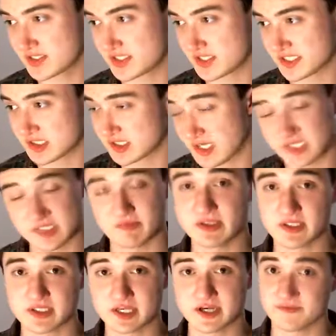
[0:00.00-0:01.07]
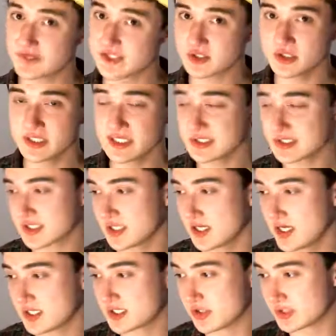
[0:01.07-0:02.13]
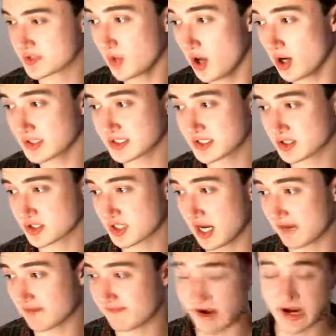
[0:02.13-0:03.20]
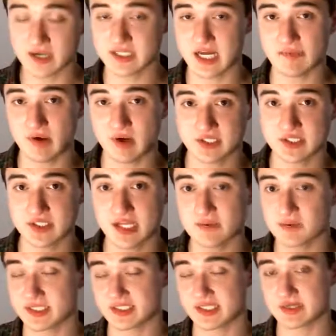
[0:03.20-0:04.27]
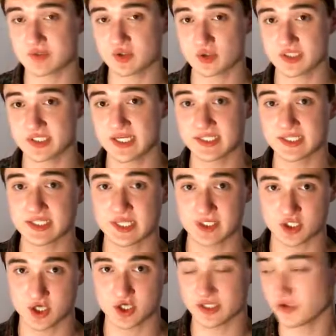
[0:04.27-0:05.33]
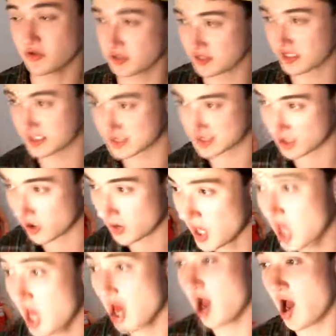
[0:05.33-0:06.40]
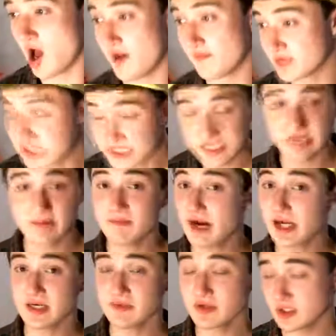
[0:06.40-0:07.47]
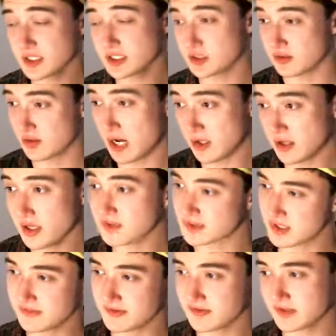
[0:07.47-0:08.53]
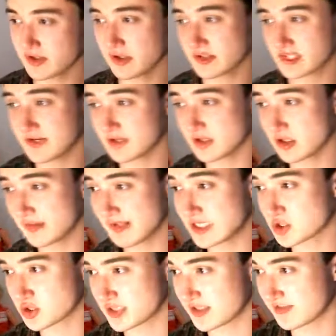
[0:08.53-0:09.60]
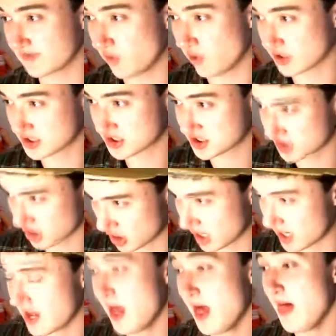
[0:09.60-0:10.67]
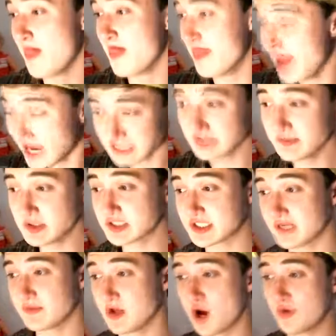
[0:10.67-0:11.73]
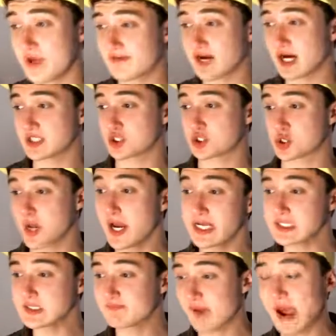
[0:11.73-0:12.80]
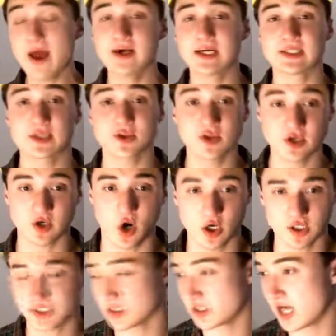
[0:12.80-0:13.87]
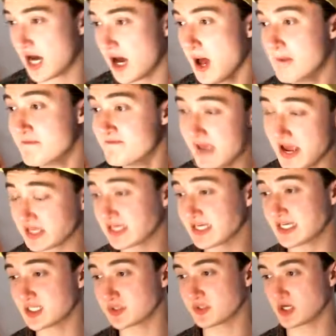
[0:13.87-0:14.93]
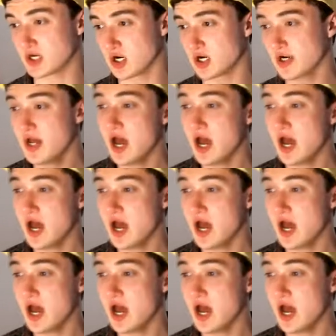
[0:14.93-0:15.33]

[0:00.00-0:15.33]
this thing is meant to take physical hits. So as long as there's not a fire type on his team, we can set up Swords Dances and start killing things. So this thing might come in clutch. I don't know. It's definitely going to be interesting for sure. Next up on the team, though, we have got Transparent the Corsola making his return.